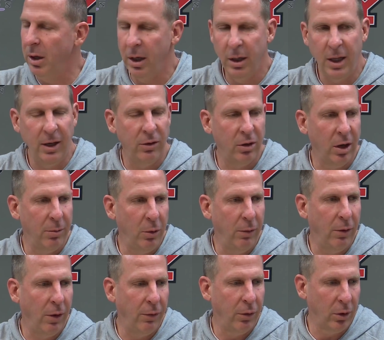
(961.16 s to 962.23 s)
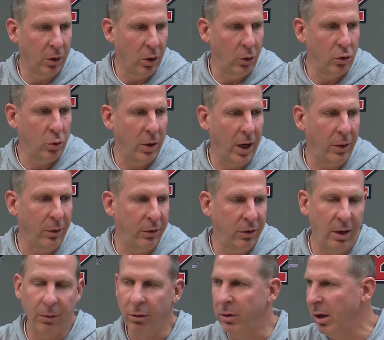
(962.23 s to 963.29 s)
and he's going to move over and coach wide
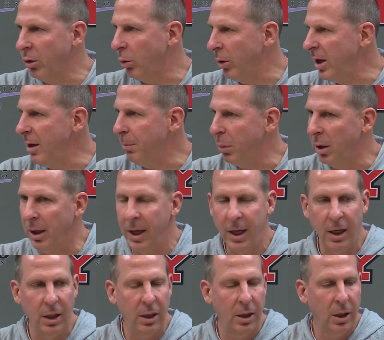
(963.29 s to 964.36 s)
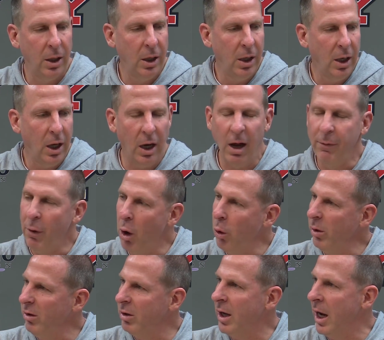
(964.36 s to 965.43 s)
receivers. That's where he played. And I've
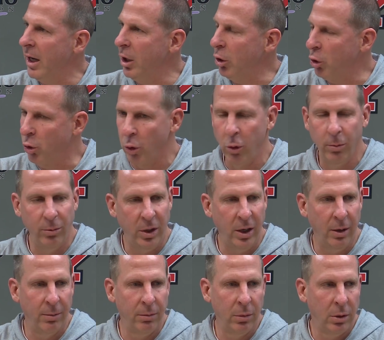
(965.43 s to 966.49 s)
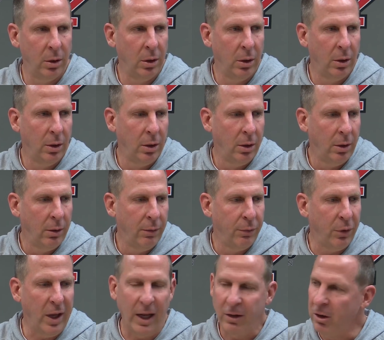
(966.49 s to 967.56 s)
always kind of groomed him
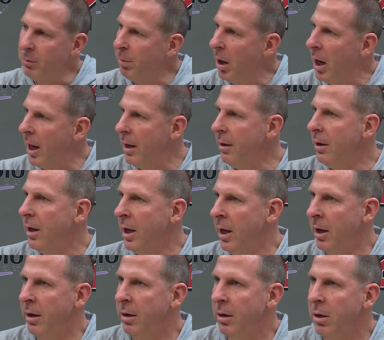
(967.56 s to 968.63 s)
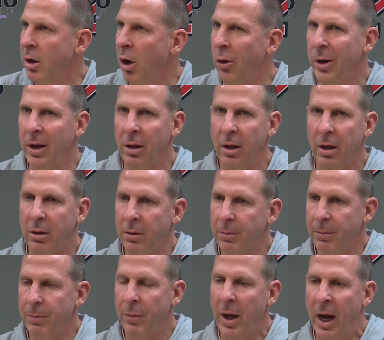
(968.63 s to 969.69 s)
for that spot, and knowing that
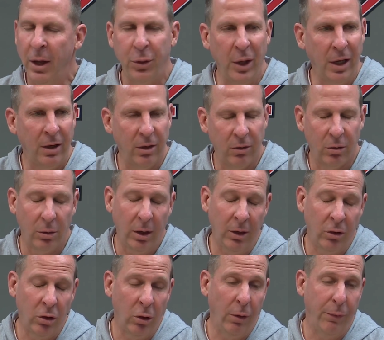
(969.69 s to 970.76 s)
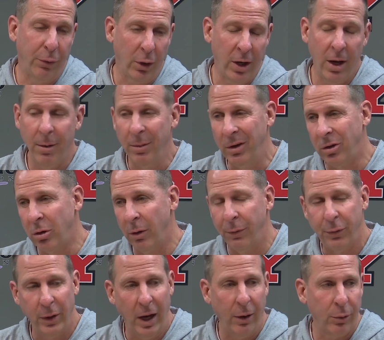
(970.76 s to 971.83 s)
I think it's good for him, it's good
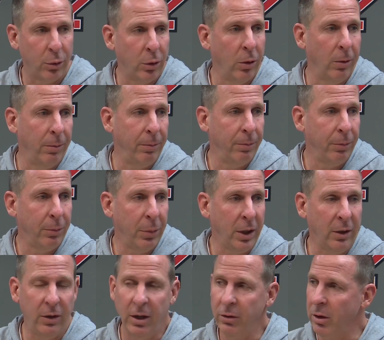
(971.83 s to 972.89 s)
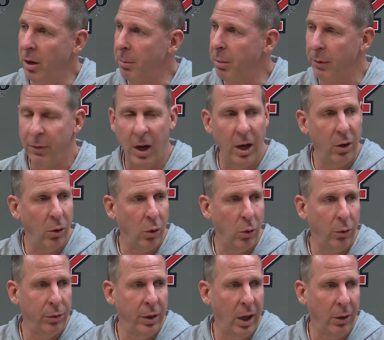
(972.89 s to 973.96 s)
for that room, because he's going to provide a
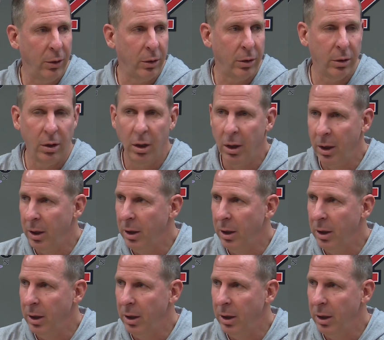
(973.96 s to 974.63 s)
whole nother